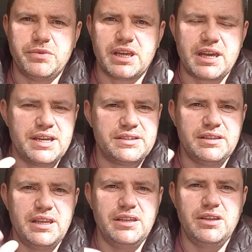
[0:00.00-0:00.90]
the case, and
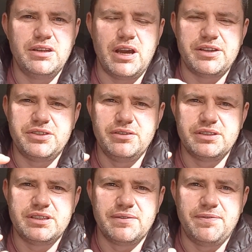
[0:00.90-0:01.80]
then you know as soon
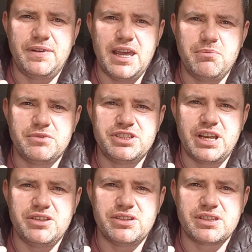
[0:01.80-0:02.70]
as the flame
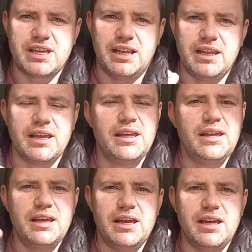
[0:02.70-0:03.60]
changes color,
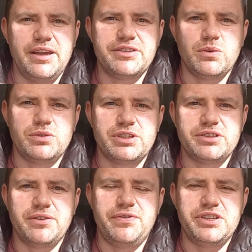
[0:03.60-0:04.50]
it's also
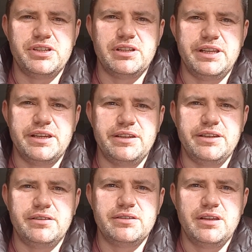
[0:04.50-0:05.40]
sufficiently
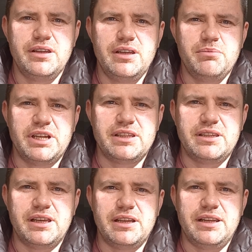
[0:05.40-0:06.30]
annealed. But
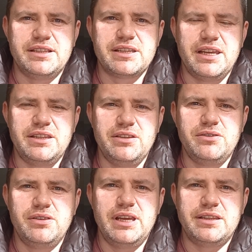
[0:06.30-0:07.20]
let's get
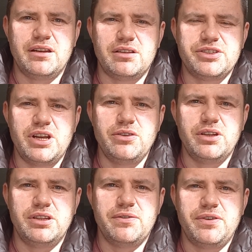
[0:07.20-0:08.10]
into that, and I'll show you the
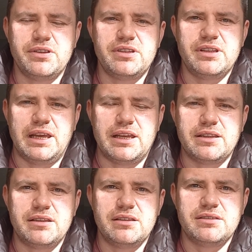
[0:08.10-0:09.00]
different
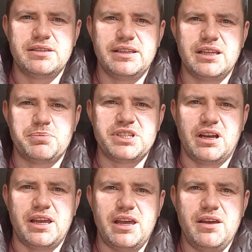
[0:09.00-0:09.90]
setups
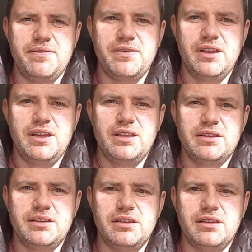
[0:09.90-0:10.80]
I have.
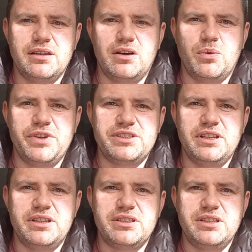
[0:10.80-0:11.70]
Obviously,
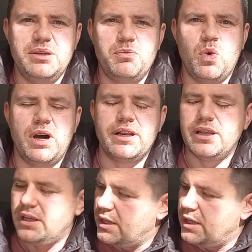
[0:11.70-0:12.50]
the cheap one